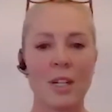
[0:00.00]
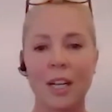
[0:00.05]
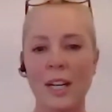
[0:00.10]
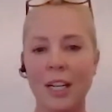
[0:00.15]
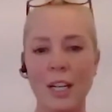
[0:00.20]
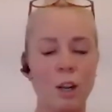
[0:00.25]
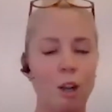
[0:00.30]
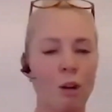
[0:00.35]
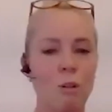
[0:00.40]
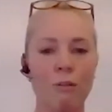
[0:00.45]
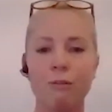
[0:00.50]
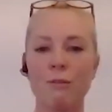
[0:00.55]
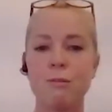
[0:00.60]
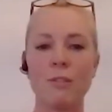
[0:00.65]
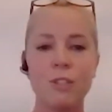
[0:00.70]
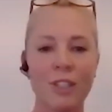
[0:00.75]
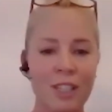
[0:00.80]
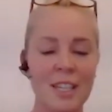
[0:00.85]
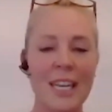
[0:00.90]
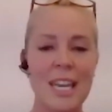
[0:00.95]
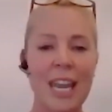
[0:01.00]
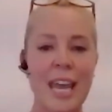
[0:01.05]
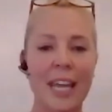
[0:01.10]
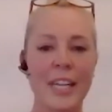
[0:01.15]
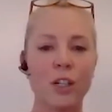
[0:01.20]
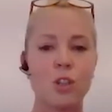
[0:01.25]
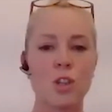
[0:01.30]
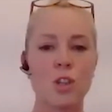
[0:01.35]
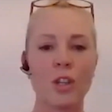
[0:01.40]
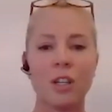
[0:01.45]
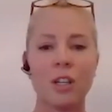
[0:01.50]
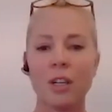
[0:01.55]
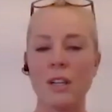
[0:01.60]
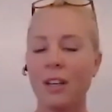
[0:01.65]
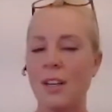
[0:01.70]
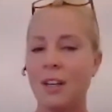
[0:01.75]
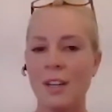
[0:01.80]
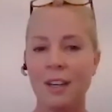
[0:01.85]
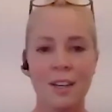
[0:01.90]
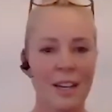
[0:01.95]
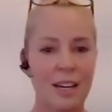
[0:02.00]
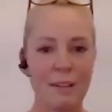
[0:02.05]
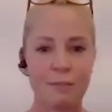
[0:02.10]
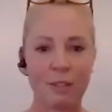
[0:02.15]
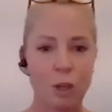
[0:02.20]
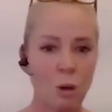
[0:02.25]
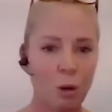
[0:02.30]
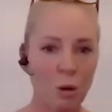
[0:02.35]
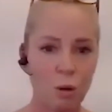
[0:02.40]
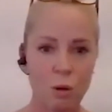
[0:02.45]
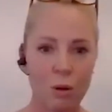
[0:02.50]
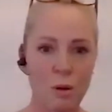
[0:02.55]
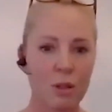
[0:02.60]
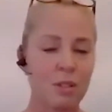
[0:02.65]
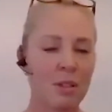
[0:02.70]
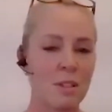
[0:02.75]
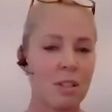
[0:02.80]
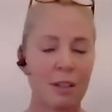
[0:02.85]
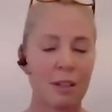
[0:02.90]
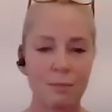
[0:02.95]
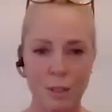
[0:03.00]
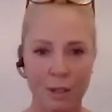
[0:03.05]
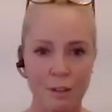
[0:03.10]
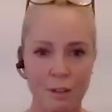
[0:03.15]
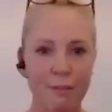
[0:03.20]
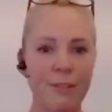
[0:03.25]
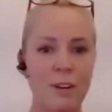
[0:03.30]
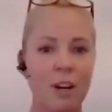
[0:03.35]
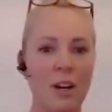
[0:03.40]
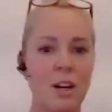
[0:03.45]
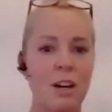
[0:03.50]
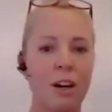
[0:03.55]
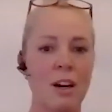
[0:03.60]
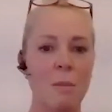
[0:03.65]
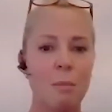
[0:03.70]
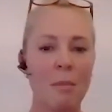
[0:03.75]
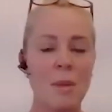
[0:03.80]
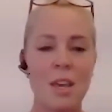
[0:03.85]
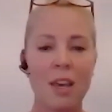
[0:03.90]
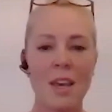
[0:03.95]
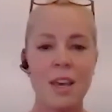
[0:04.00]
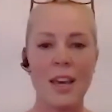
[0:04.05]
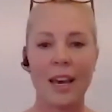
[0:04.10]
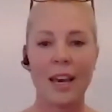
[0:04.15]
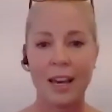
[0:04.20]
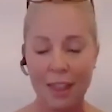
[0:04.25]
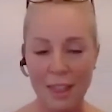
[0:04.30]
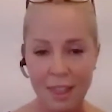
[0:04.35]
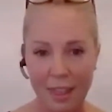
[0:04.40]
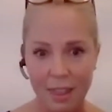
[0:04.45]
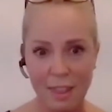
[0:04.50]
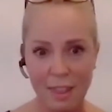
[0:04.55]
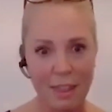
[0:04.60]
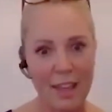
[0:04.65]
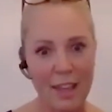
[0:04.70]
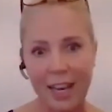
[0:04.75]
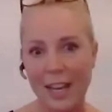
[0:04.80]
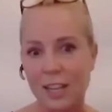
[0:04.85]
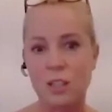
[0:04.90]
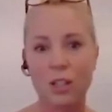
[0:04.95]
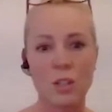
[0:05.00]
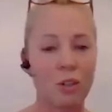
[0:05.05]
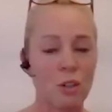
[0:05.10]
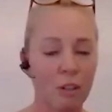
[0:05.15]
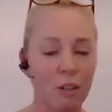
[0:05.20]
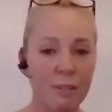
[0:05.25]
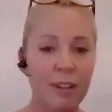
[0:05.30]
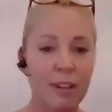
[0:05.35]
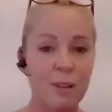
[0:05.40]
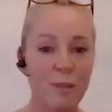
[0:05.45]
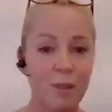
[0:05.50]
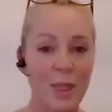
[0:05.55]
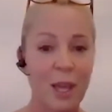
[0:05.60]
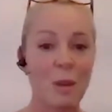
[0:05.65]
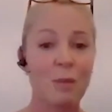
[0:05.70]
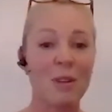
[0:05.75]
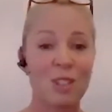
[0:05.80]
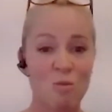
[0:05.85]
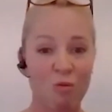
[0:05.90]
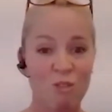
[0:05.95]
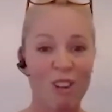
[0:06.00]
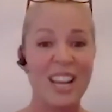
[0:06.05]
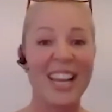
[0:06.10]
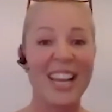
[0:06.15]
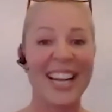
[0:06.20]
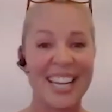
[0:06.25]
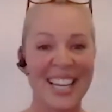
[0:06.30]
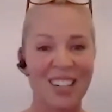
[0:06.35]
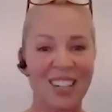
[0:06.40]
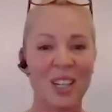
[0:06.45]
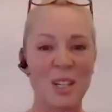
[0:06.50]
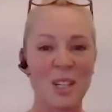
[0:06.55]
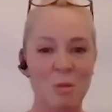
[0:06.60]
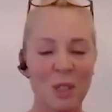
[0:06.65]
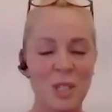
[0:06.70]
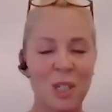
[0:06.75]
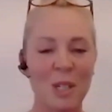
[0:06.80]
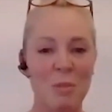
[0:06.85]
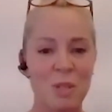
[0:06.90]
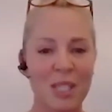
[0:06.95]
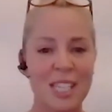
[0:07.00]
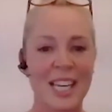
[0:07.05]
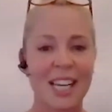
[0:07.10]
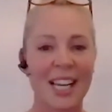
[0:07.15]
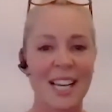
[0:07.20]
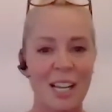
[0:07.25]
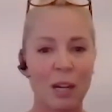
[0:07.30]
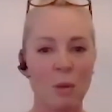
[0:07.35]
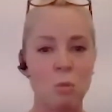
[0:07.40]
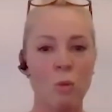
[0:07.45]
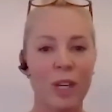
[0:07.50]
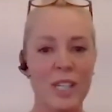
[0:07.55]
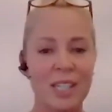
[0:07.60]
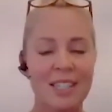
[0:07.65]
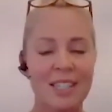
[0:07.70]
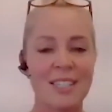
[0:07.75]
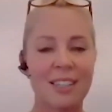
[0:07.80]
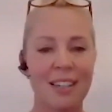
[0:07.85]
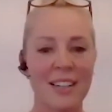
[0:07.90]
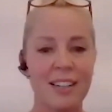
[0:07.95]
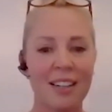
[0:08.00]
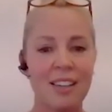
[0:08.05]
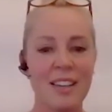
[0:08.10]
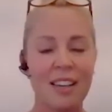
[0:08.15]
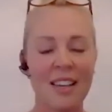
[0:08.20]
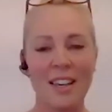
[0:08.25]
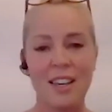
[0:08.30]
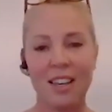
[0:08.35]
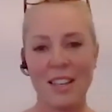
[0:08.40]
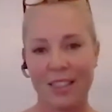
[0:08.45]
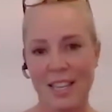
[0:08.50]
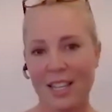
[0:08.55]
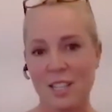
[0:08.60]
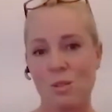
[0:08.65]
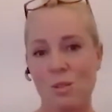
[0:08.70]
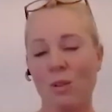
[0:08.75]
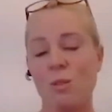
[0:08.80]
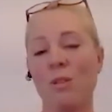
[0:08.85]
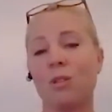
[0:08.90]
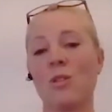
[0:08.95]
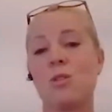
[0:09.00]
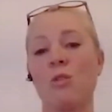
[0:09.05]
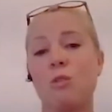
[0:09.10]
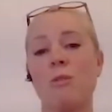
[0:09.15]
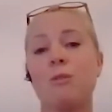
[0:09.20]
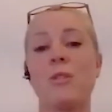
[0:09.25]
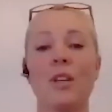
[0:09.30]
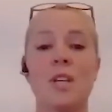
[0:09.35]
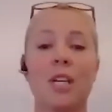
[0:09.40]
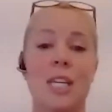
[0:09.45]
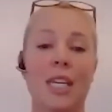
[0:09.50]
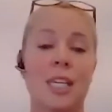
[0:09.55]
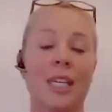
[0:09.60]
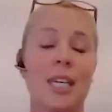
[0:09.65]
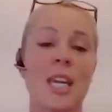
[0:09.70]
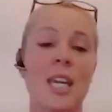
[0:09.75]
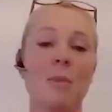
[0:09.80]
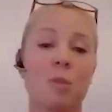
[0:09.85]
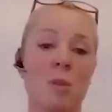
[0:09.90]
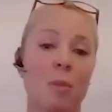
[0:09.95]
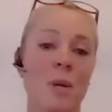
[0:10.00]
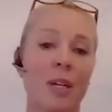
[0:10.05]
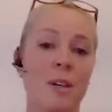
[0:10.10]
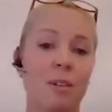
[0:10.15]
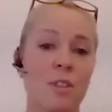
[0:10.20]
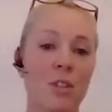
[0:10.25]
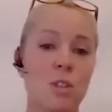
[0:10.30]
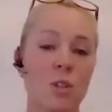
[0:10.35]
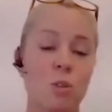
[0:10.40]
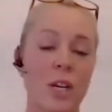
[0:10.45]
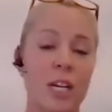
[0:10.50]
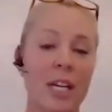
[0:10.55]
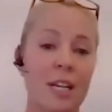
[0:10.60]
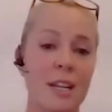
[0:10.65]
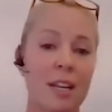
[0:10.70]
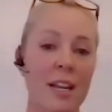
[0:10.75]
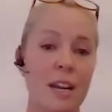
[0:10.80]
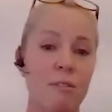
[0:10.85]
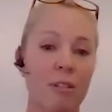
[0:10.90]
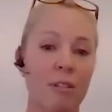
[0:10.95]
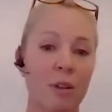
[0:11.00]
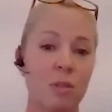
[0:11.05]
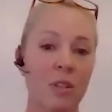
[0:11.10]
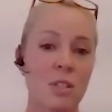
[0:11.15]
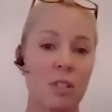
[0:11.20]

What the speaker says: I love nature. I've got horses, I've got a farm, and that stuff, even though it's really hard work, particularly in winter, that's all the stuff that keeps me on the straight and narrow.